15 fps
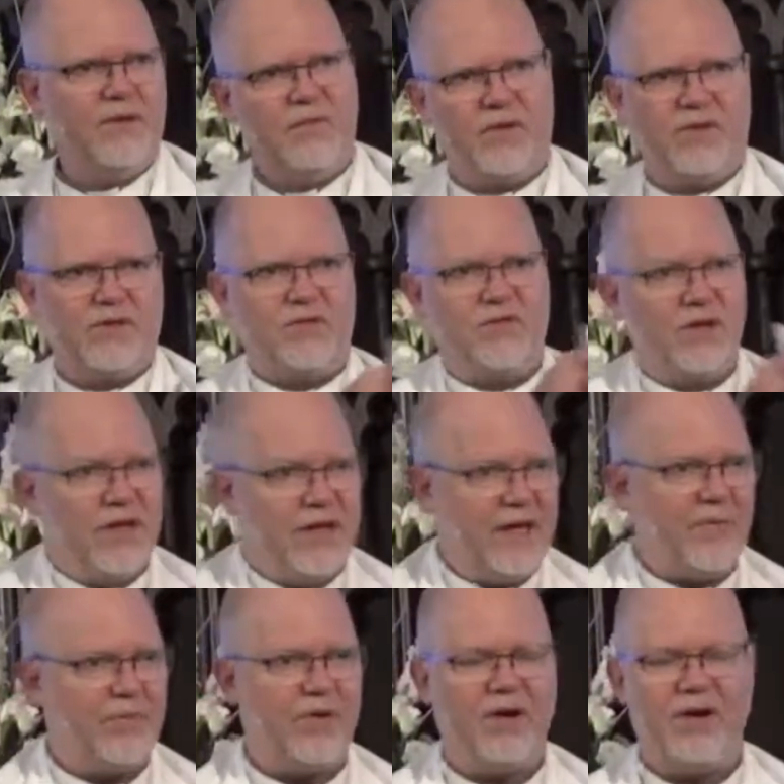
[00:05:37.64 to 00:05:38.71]
the civilian
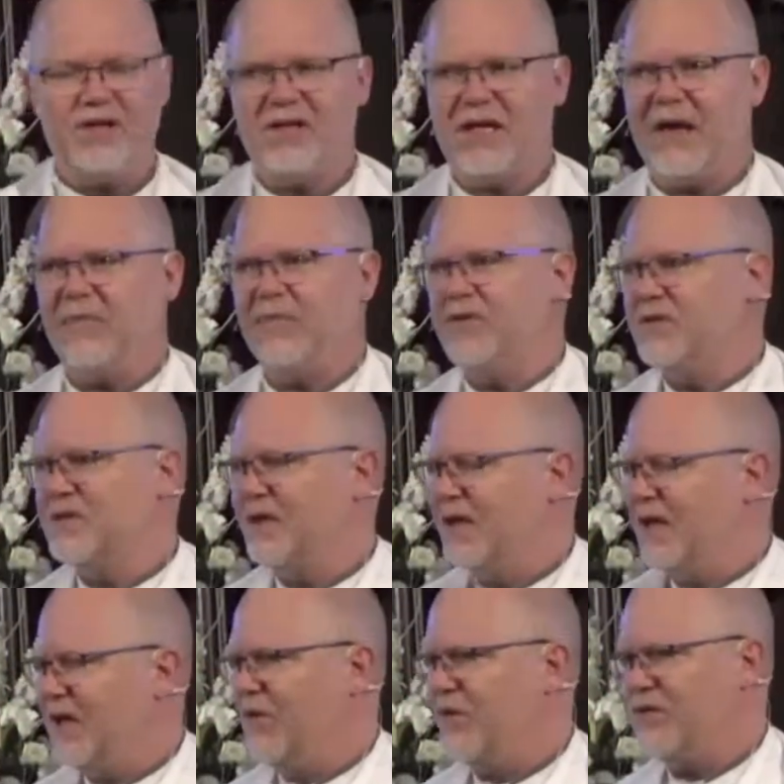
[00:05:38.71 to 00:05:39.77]
enterprise happens,
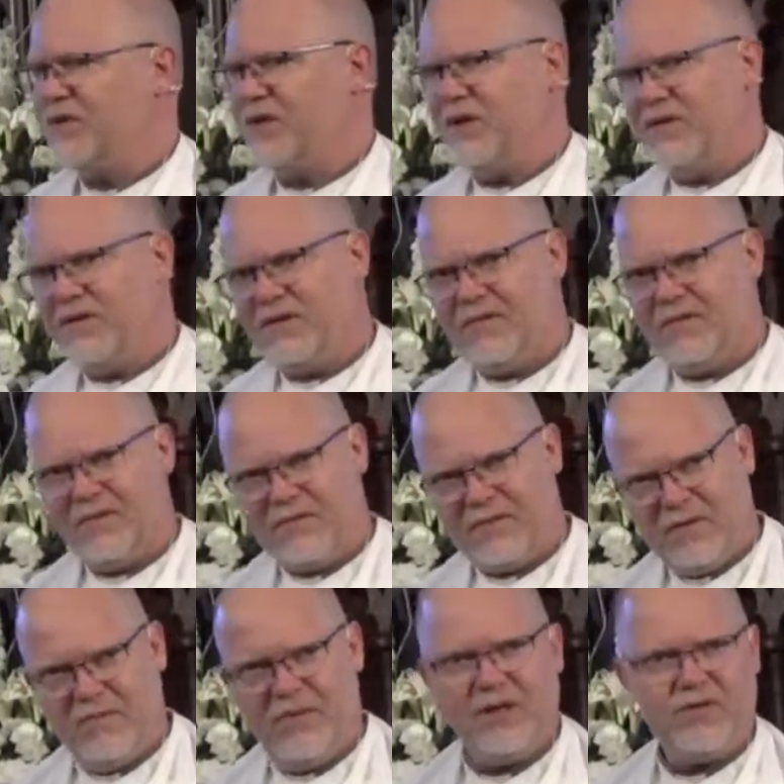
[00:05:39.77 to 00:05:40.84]
and also the,
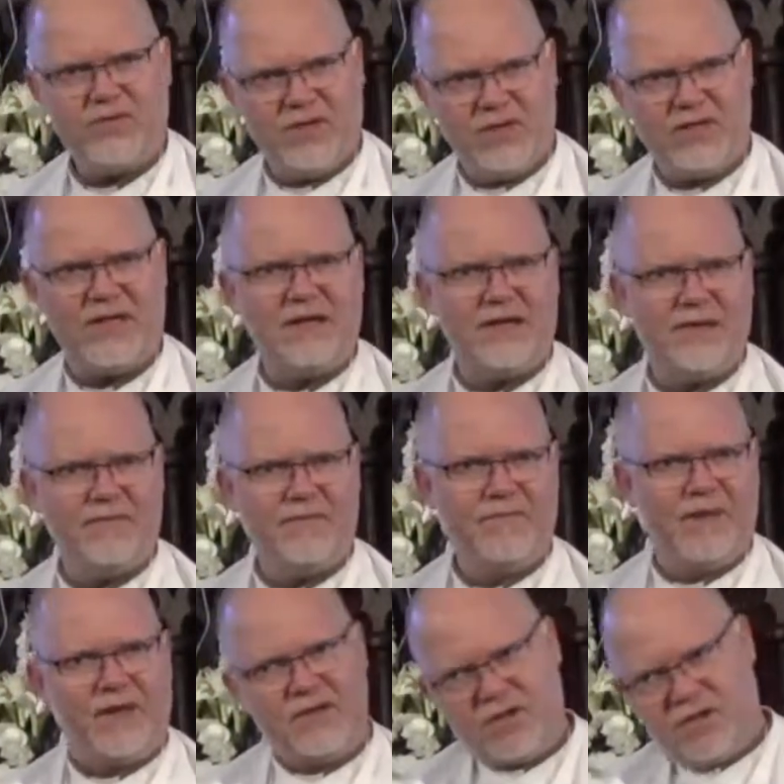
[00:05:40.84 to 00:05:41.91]
the military centre.
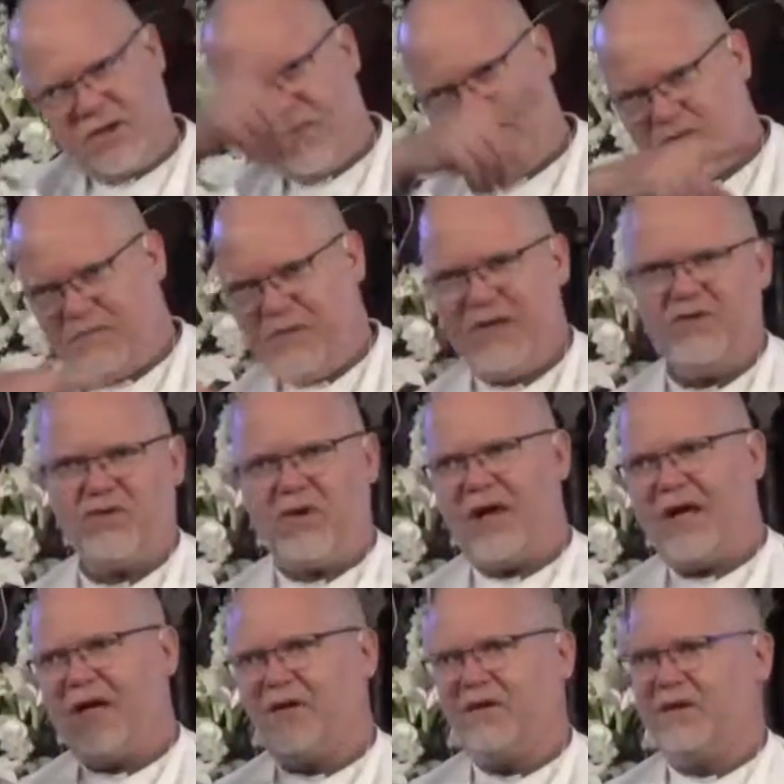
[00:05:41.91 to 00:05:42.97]
So you've got this big
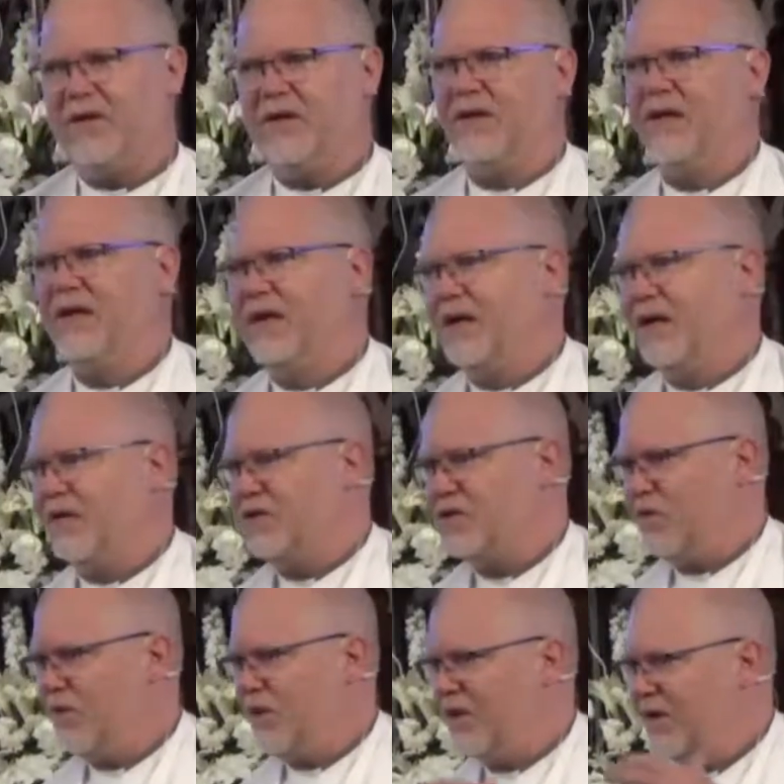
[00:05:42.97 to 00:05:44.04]
triangle, and and
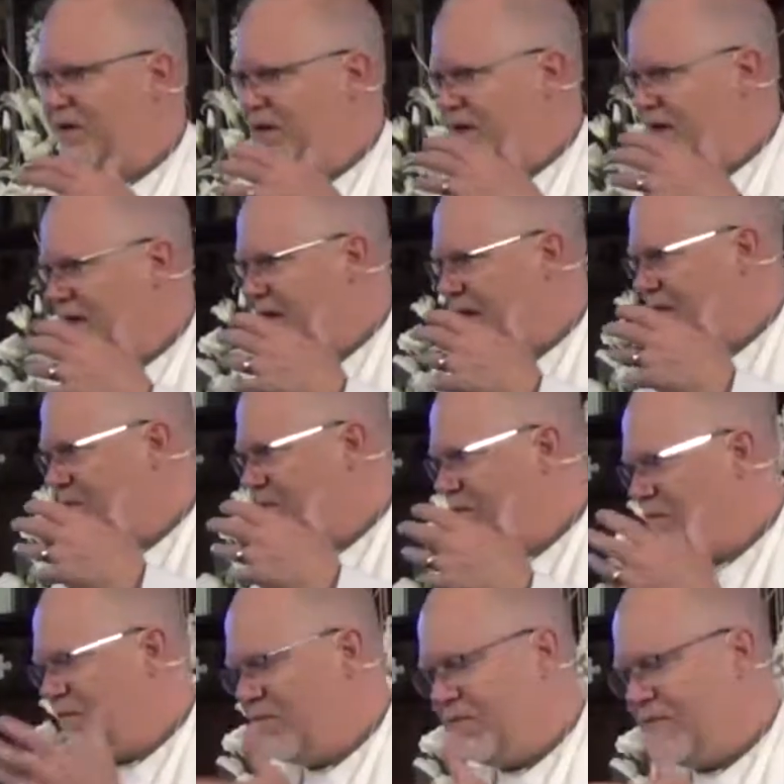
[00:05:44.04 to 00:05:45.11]
so when um,
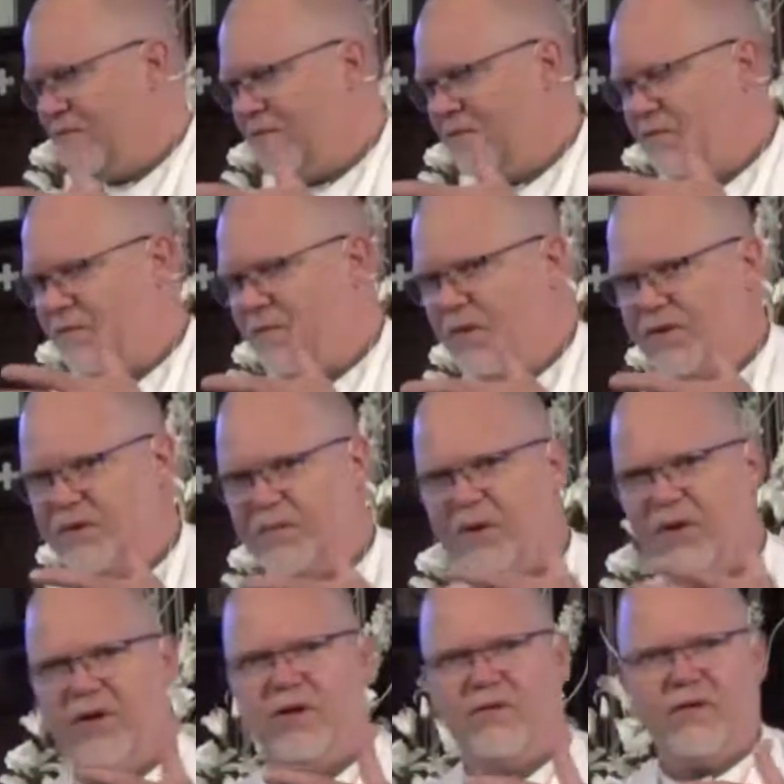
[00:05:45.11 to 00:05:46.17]
Walter
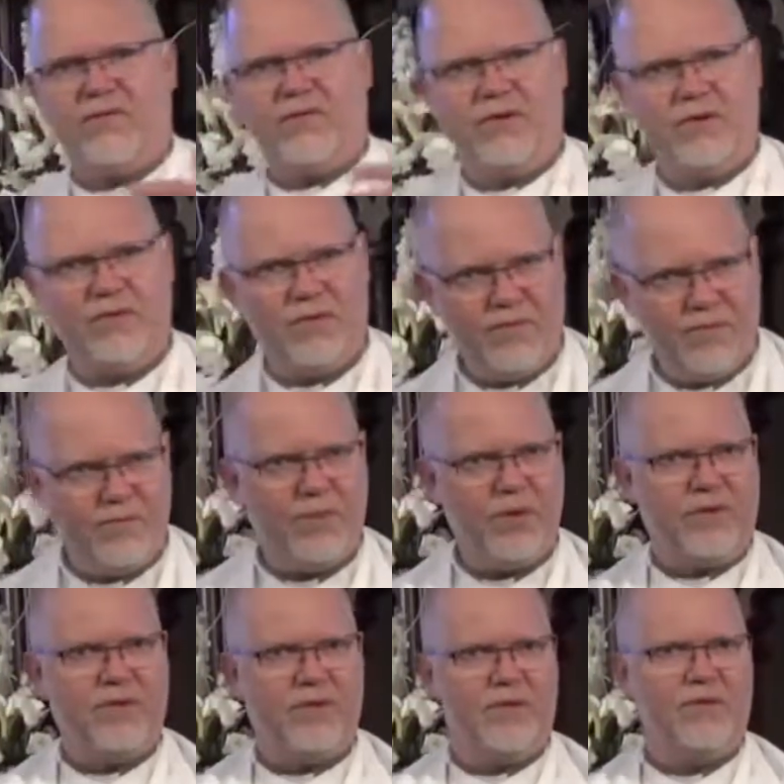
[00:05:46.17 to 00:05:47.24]
Burley Griffin
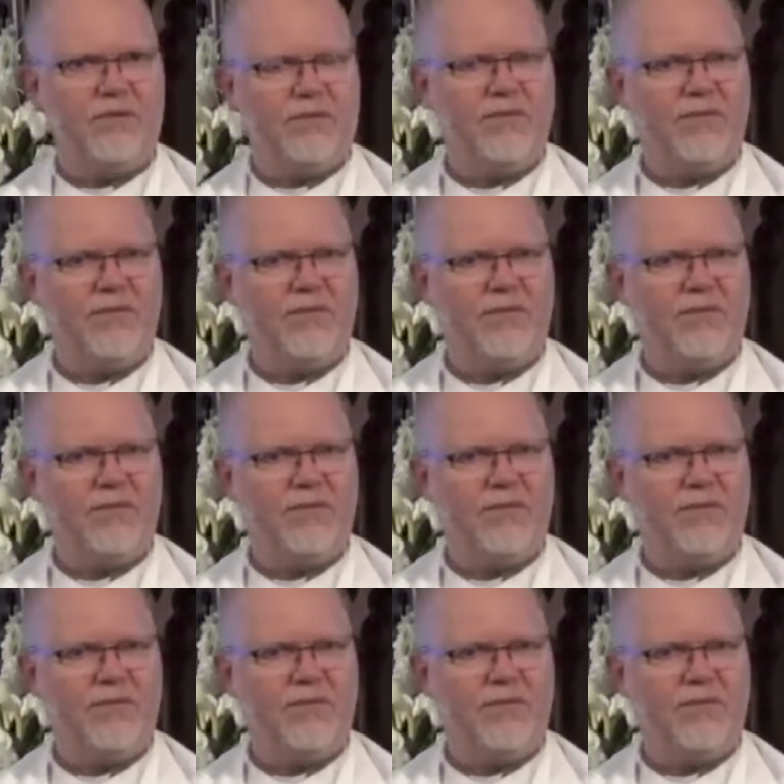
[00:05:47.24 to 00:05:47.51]
put the,